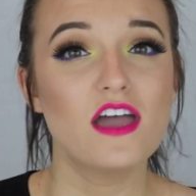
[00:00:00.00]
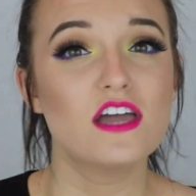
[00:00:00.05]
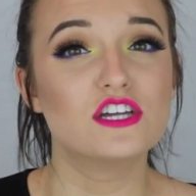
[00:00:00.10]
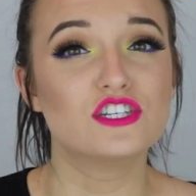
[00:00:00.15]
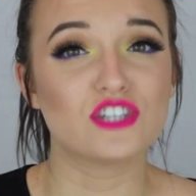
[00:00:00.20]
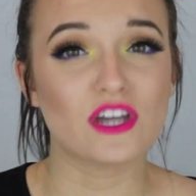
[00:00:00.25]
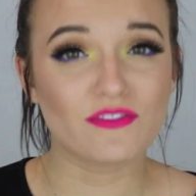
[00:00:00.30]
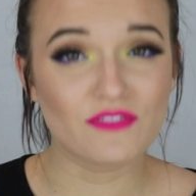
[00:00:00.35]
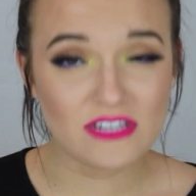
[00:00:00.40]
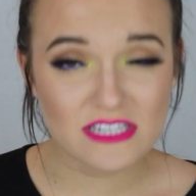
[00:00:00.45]

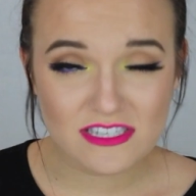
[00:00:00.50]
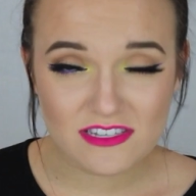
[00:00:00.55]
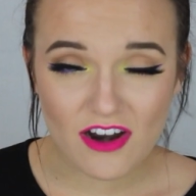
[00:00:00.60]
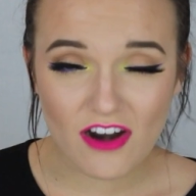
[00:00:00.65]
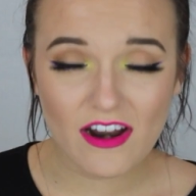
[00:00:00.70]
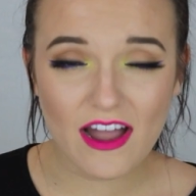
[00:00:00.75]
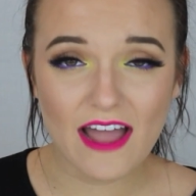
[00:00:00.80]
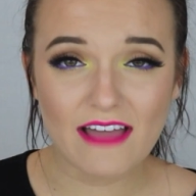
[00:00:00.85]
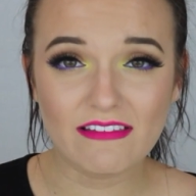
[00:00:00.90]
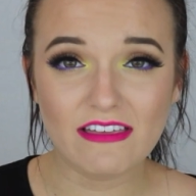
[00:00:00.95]
Jeffree
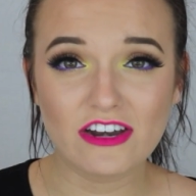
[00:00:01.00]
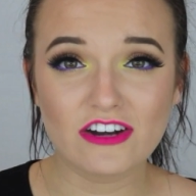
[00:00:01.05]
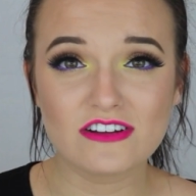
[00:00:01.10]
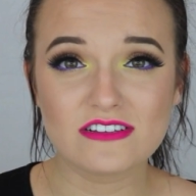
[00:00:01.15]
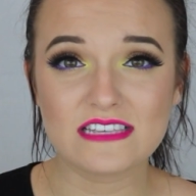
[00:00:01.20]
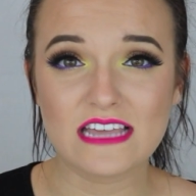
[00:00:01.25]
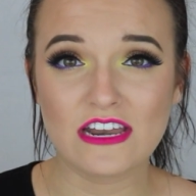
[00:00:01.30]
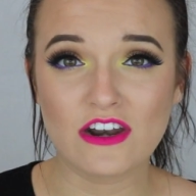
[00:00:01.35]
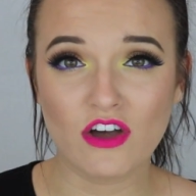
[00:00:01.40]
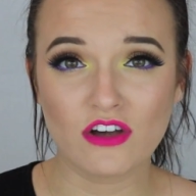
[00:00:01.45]
Star
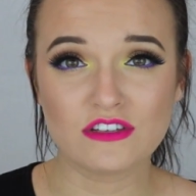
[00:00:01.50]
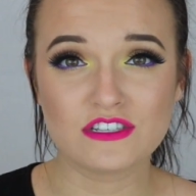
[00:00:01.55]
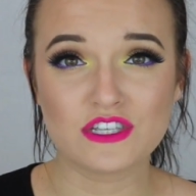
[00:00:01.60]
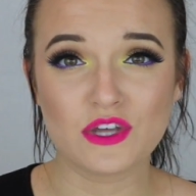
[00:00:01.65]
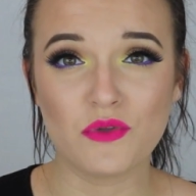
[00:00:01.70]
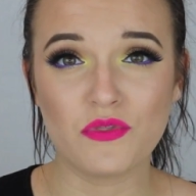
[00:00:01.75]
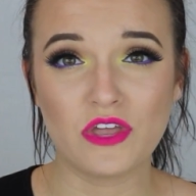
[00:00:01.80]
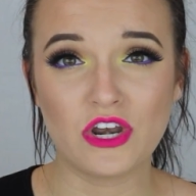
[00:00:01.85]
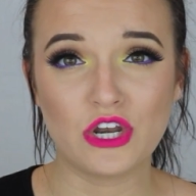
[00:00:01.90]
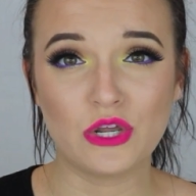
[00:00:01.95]
highlighters and also
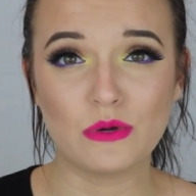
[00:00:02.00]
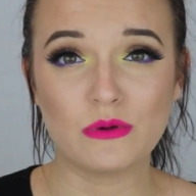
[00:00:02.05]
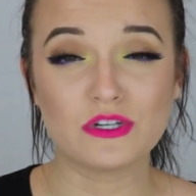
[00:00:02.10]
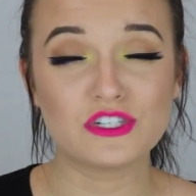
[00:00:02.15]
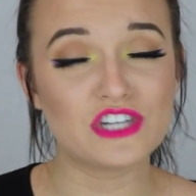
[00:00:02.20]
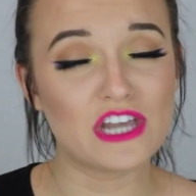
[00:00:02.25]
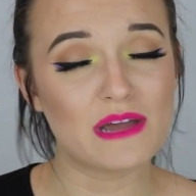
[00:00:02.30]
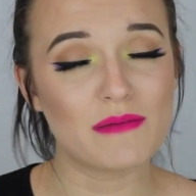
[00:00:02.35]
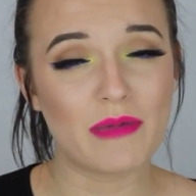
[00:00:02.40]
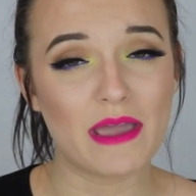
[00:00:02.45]
the new
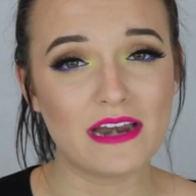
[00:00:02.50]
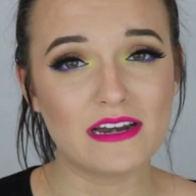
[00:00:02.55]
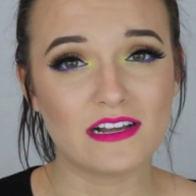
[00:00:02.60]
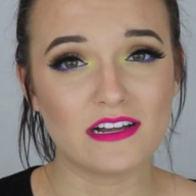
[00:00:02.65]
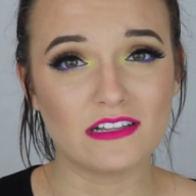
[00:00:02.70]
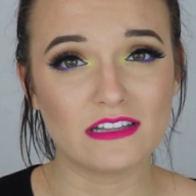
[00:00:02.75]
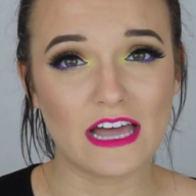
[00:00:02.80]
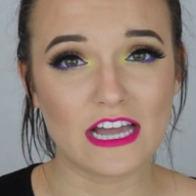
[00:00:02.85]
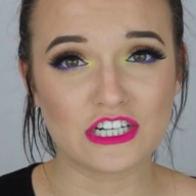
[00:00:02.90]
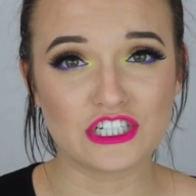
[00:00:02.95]
Champagne
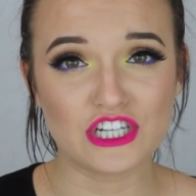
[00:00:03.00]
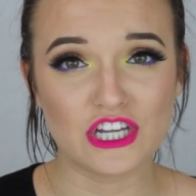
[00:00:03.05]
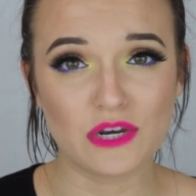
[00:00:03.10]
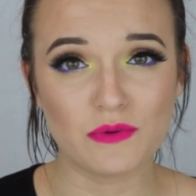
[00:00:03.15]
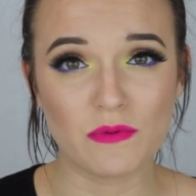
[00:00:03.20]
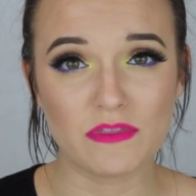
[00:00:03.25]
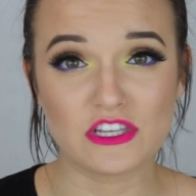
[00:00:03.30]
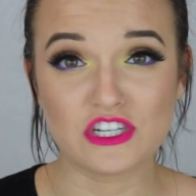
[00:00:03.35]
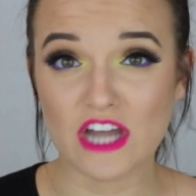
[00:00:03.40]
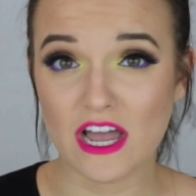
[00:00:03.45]
collection
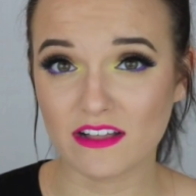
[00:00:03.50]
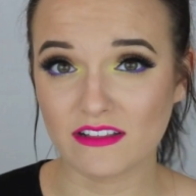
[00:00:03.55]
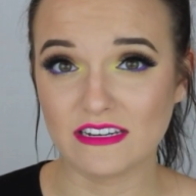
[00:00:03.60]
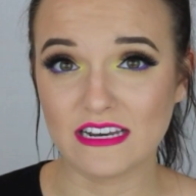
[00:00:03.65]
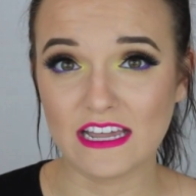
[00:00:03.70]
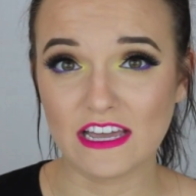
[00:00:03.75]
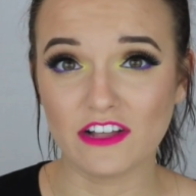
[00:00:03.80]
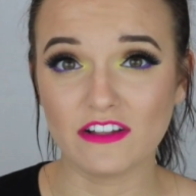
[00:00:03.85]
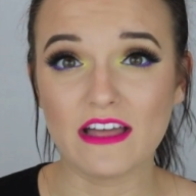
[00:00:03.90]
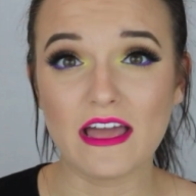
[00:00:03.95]
with Jaclyn
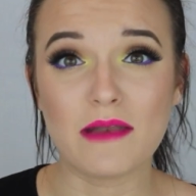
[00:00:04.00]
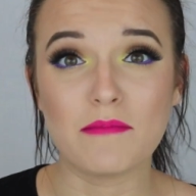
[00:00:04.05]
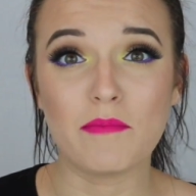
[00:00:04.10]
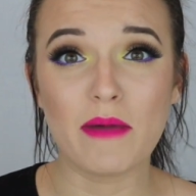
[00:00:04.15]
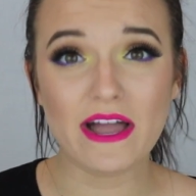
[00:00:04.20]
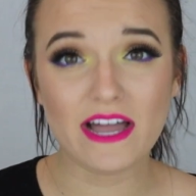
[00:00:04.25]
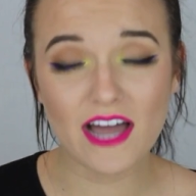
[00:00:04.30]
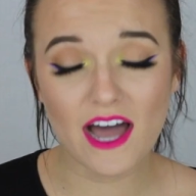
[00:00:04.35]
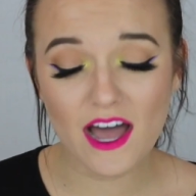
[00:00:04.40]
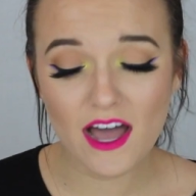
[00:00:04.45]
Hill and
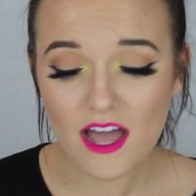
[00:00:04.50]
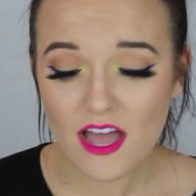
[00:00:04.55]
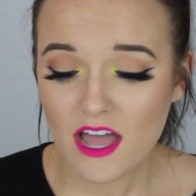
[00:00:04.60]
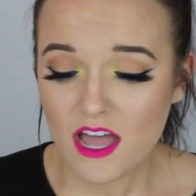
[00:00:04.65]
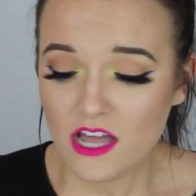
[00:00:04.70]
Becca.